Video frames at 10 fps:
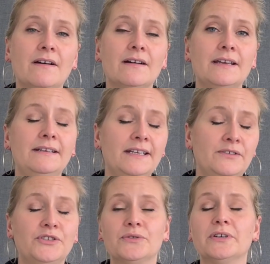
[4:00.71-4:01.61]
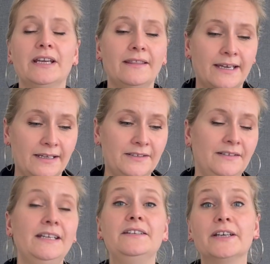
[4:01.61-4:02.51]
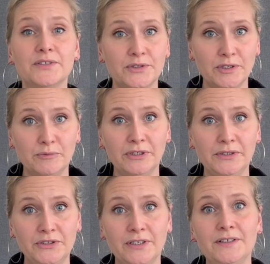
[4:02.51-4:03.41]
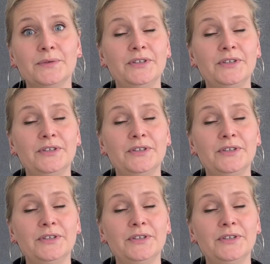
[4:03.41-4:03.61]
on ensuring that industrial pollution is